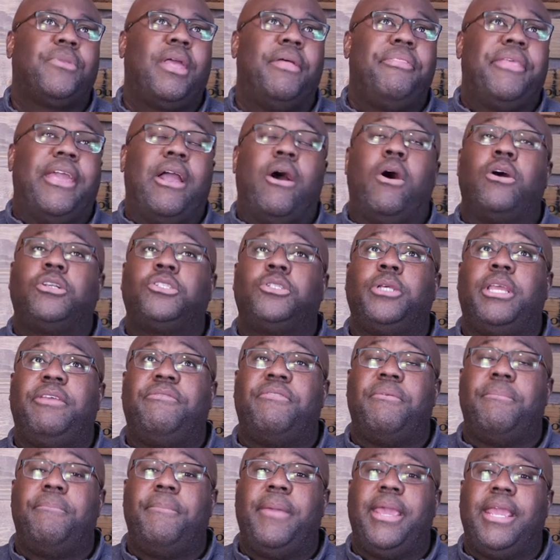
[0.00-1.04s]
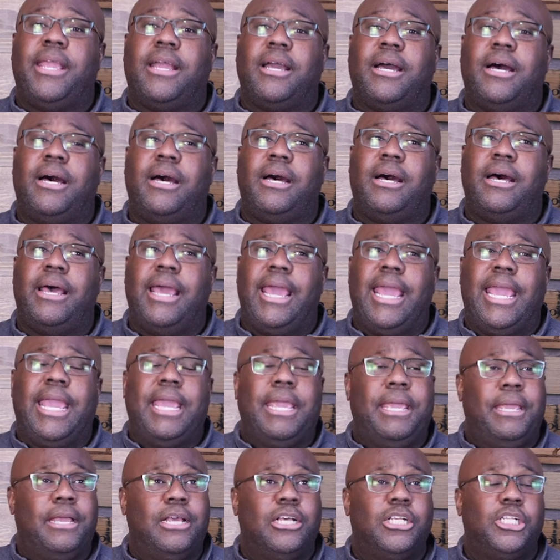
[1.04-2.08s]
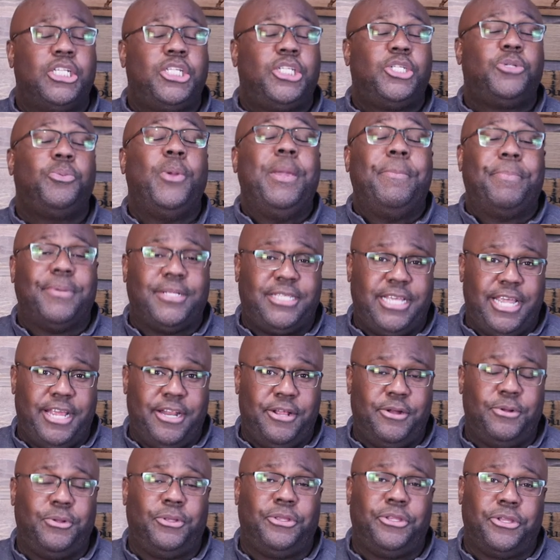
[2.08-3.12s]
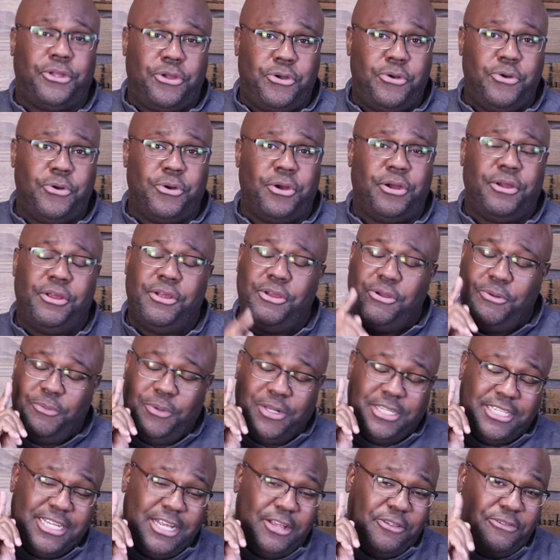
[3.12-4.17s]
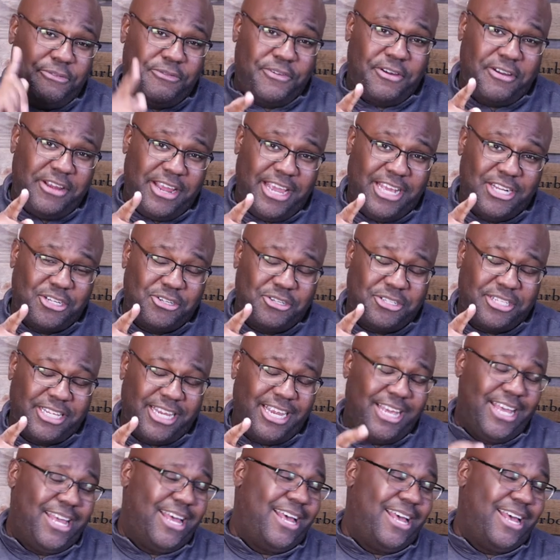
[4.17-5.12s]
they also even make a sweet potato liqueur, which sounds very interesting.